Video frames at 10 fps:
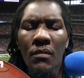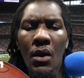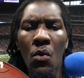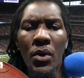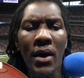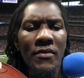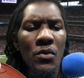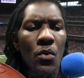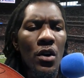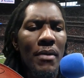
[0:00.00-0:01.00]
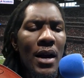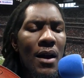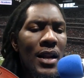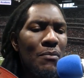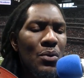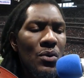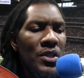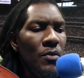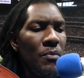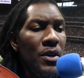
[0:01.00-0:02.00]
we don't have to worry about all that
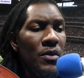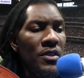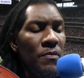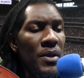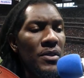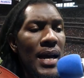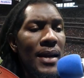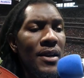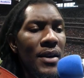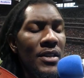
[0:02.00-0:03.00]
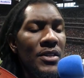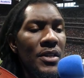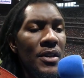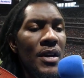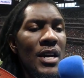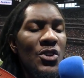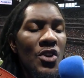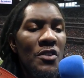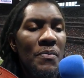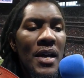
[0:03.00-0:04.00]
bullshit with Bill, because if Bill's not here next year,
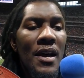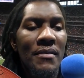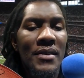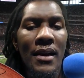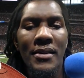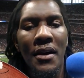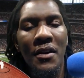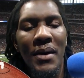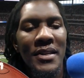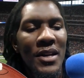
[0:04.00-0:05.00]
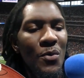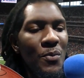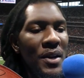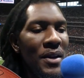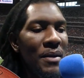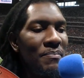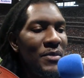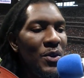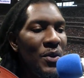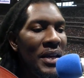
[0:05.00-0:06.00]
trust me, y'all y'all talk about y'all want me to
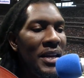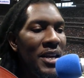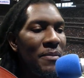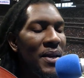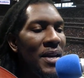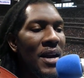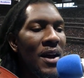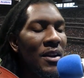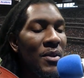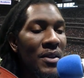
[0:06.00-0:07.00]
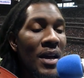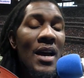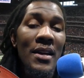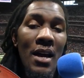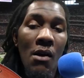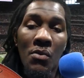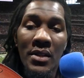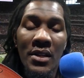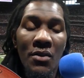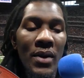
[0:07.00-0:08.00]
do the E D P and all that other. Y'all want to
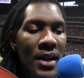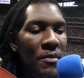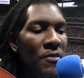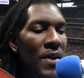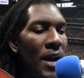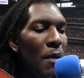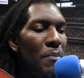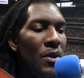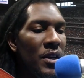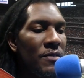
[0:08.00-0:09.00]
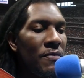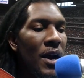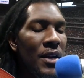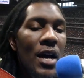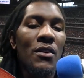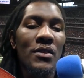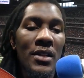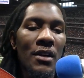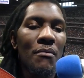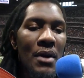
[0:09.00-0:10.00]
see a rant? Let me find out Bill gets fired. Y'all gonna
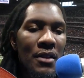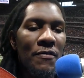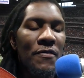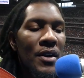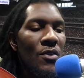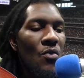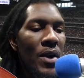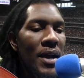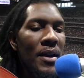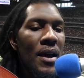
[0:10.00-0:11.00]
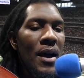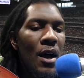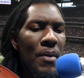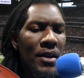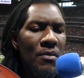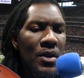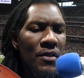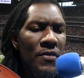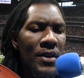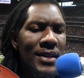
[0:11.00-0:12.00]
see a motherfucking rant about the
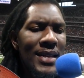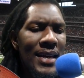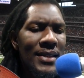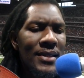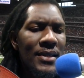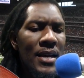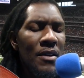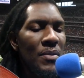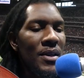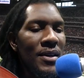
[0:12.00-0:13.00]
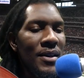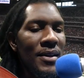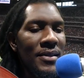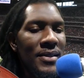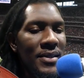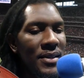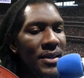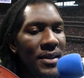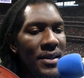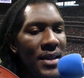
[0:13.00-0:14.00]
motherfucking Texans, because
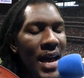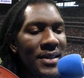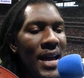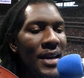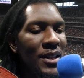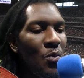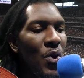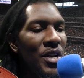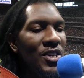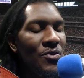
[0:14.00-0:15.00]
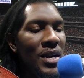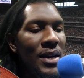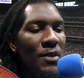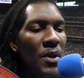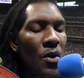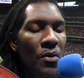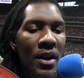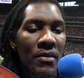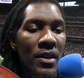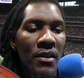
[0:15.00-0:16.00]
that's like the one string that's been holding
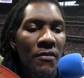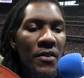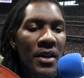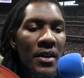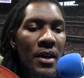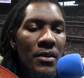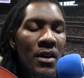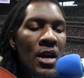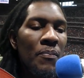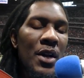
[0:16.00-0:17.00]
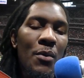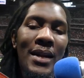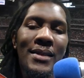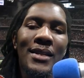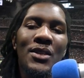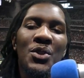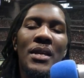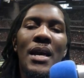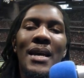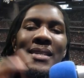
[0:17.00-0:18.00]
everything to fucking together. But anyway, let's get into
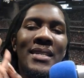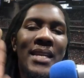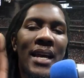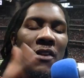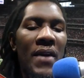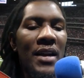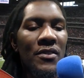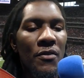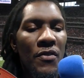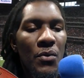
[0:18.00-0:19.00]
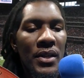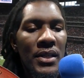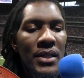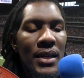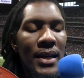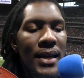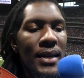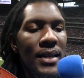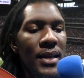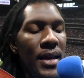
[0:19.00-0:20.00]
the second factor to focus
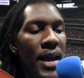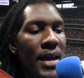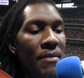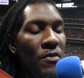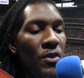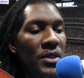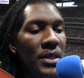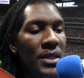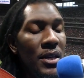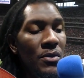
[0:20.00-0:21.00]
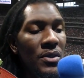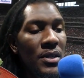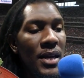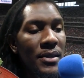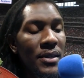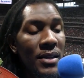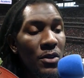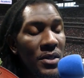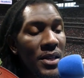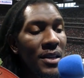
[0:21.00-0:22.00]
in the game versus the Houston Texans, the
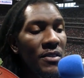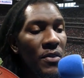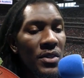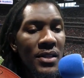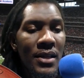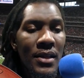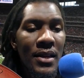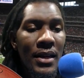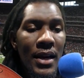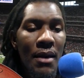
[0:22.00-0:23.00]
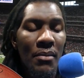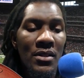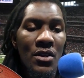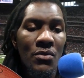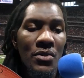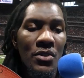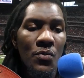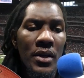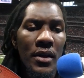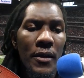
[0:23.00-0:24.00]
Houston Texans versus the Indianapolis Colts this
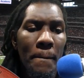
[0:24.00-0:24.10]
weekend.